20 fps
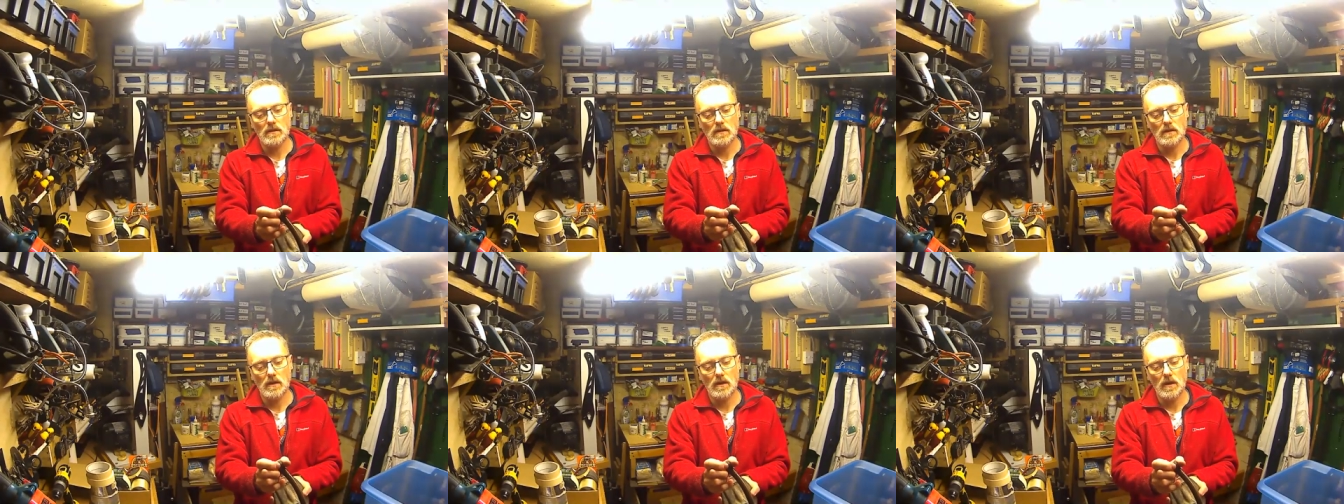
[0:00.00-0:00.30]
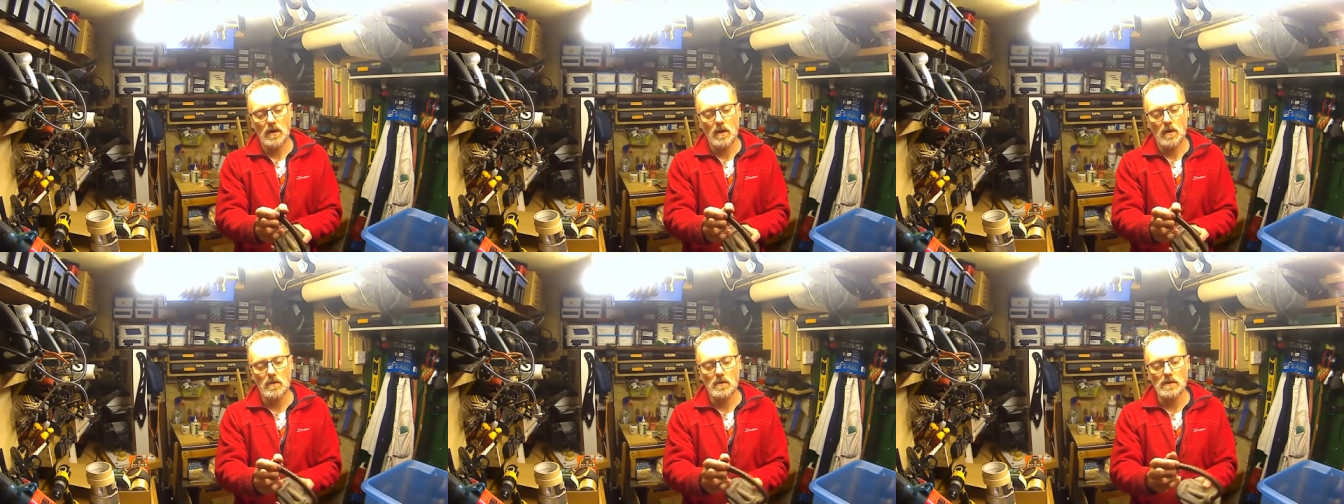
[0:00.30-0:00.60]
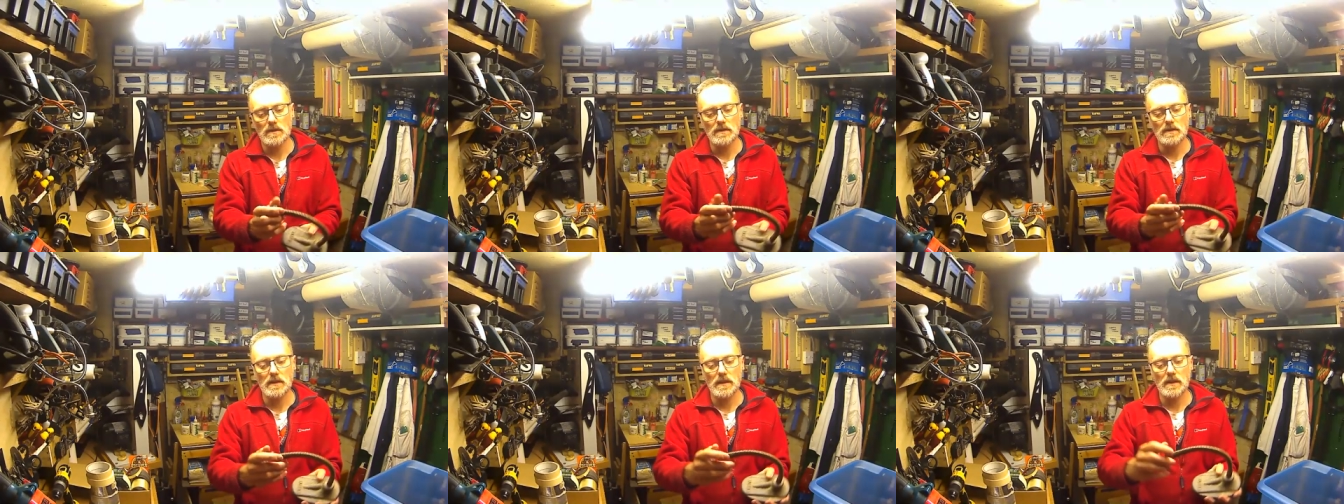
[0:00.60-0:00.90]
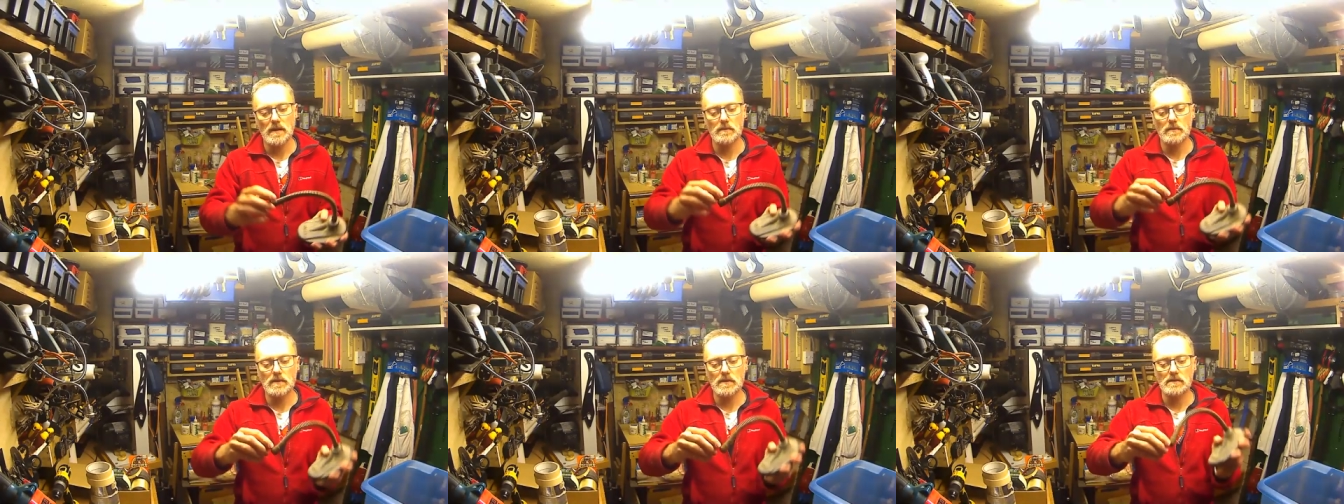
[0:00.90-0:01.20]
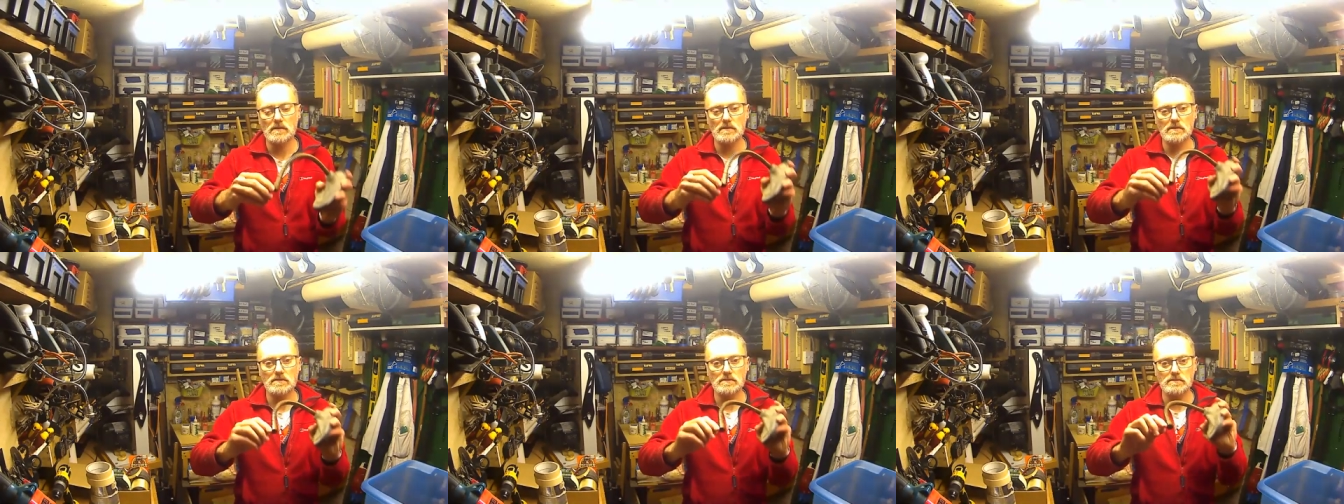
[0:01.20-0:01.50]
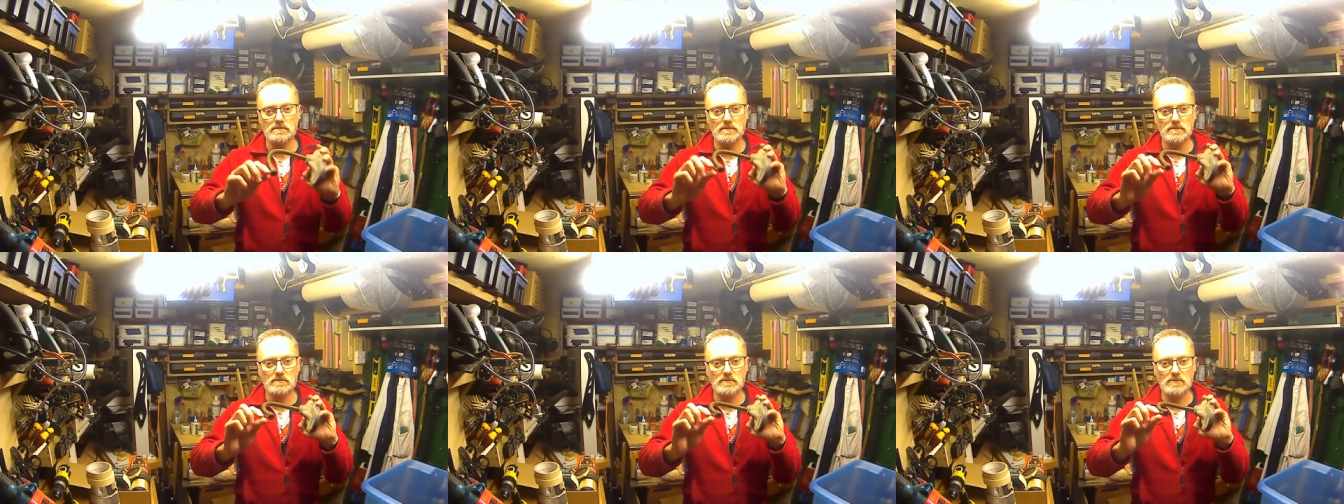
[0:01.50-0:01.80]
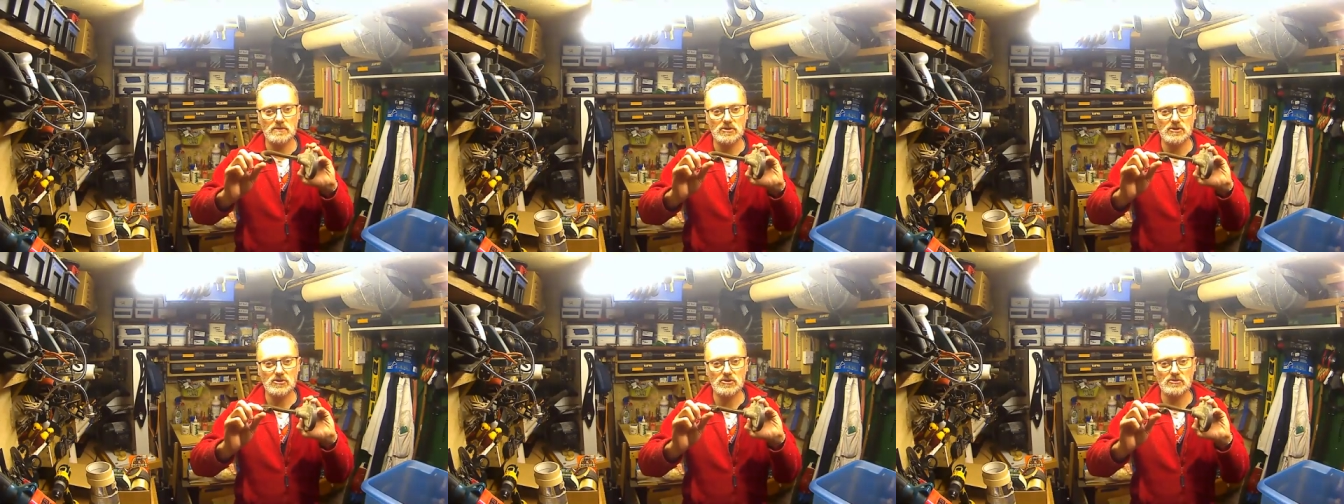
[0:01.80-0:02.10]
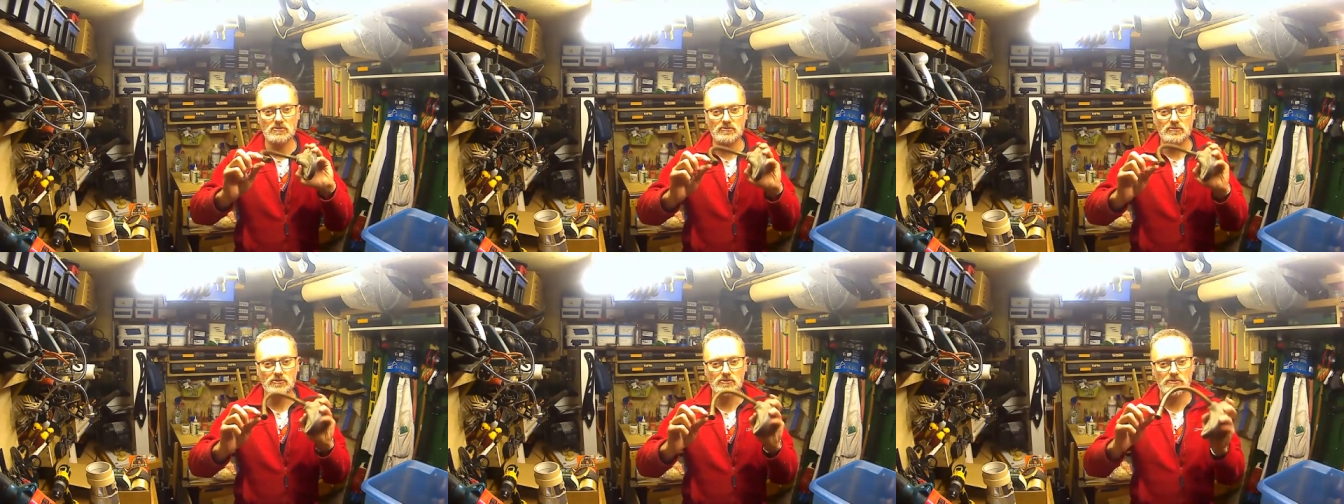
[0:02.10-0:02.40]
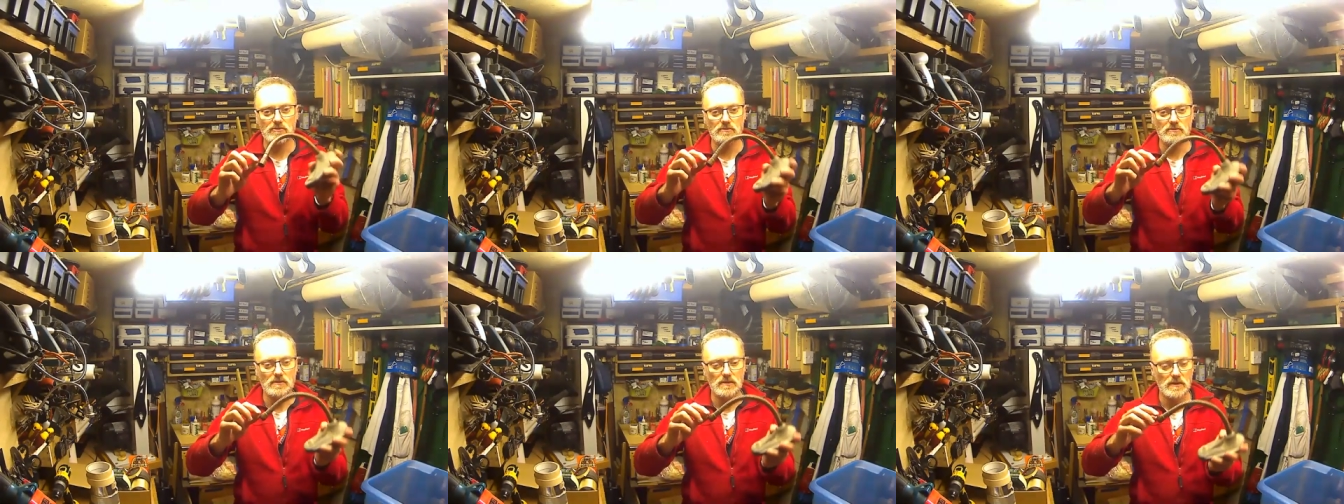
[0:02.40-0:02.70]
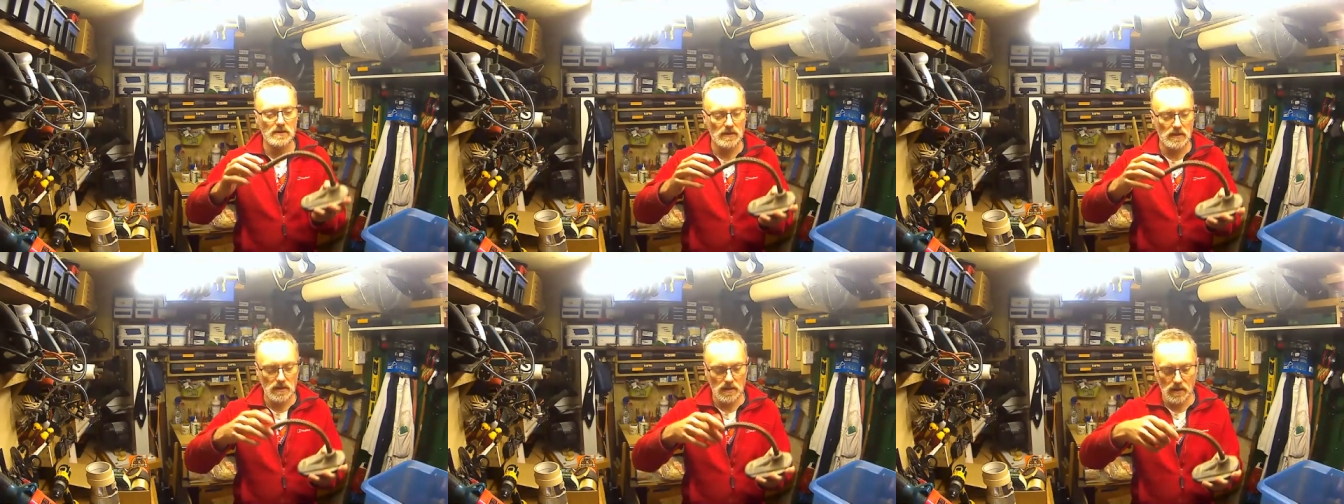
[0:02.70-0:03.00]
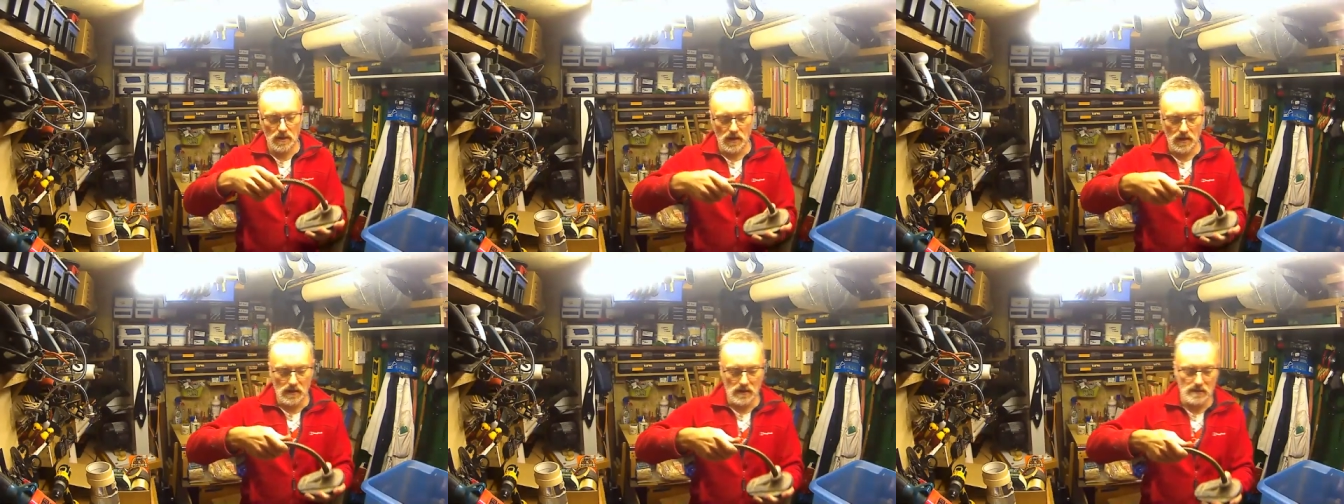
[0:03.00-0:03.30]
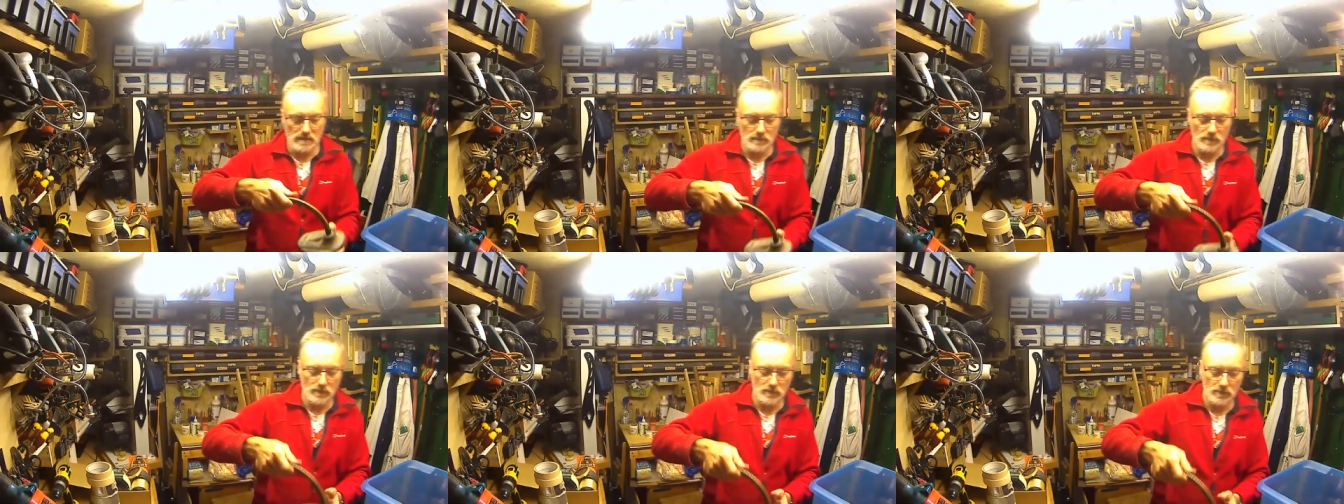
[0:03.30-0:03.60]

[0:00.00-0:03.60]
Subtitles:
hole in there with a little screw. And it's